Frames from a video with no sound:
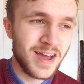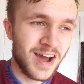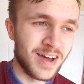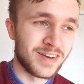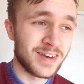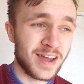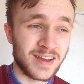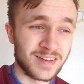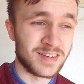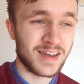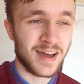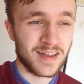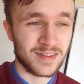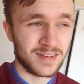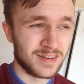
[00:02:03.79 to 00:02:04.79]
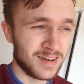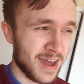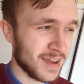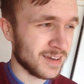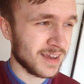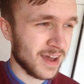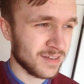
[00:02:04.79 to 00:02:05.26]
And Nate
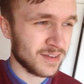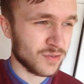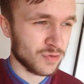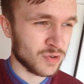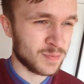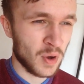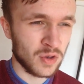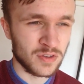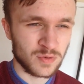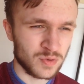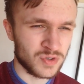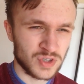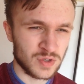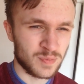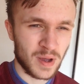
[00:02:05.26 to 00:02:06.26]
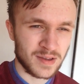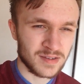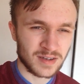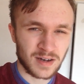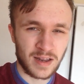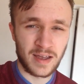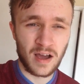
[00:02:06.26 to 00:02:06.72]
Diaz's response was just
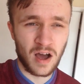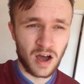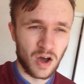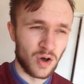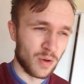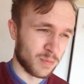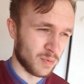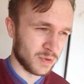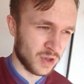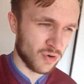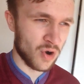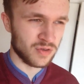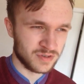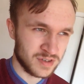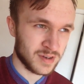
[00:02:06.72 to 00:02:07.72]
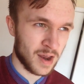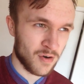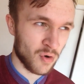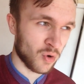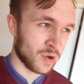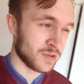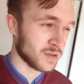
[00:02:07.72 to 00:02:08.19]
basically, "Oh, you're on
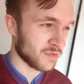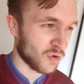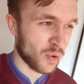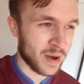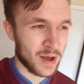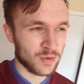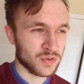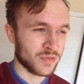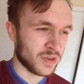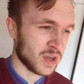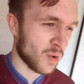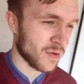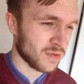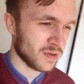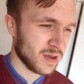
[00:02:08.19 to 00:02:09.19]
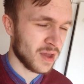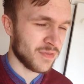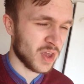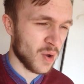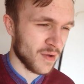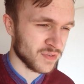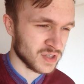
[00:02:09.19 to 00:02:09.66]
steroids. Everyone else in the
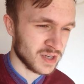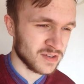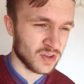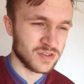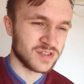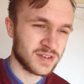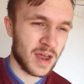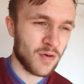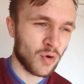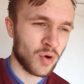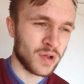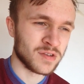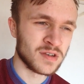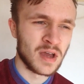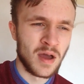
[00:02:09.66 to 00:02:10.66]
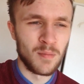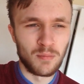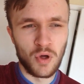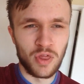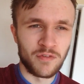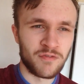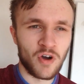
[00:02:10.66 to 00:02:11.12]
UFC is on steroids,
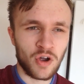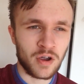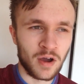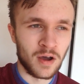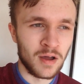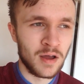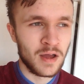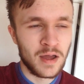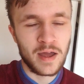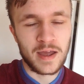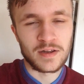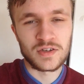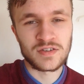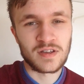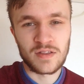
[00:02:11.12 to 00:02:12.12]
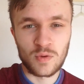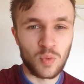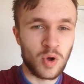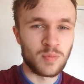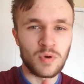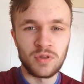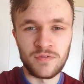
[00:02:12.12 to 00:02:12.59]
motherfucker." He just said the
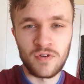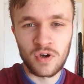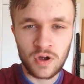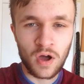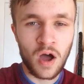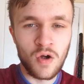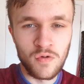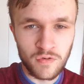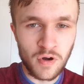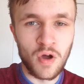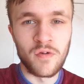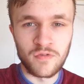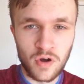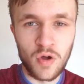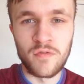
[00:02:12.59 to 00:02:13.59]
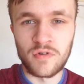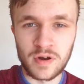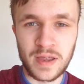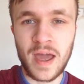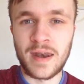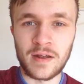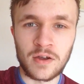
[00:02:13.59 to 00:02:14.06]
word motherfucker over and over and over
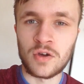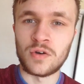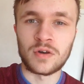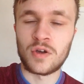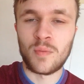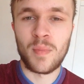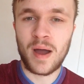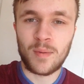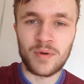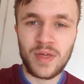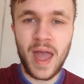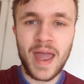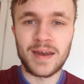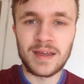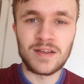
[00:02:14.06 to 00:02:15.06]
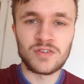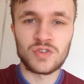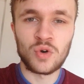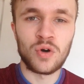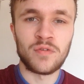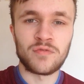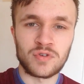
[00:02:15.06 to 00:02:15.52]
again and couldn't come back with any
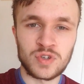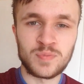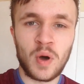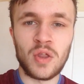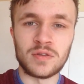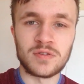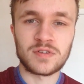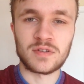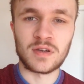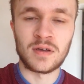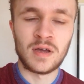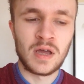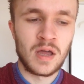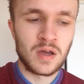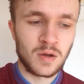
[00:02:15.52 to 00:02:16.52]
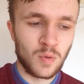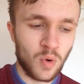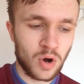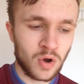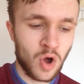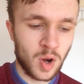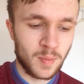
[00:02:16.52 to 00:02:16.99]
sort of response to
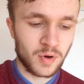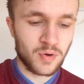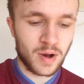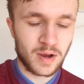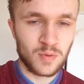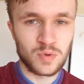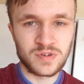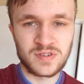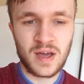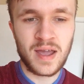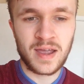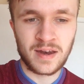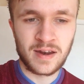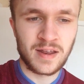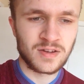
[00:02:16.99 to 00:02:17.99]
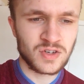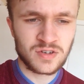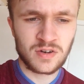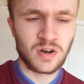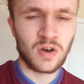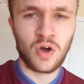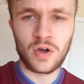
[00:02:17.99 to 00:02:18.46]
what Conor McGregor was saying. And it
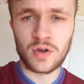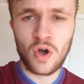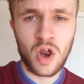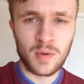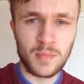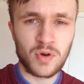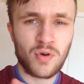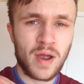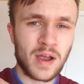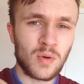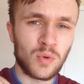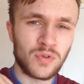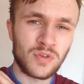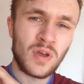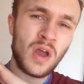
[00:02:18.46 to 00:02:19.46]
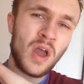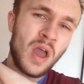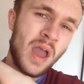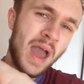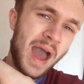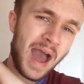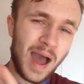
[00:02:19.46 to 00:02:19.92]
just looked like Conor McGregor was
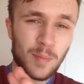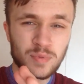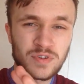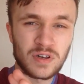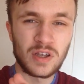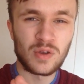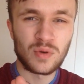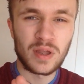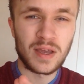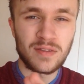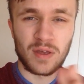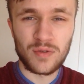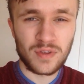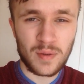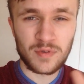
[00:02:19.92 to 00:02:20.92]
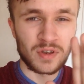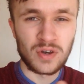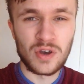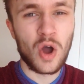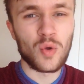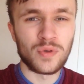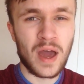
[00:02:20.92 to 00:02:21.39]
there was
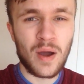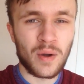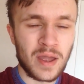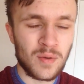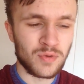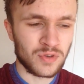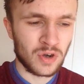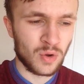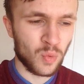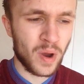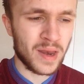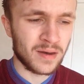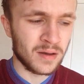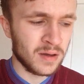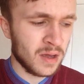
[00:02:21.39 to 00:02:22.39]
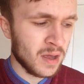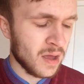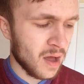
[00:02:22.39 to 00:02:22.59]
absolutely no doubt he was going to win.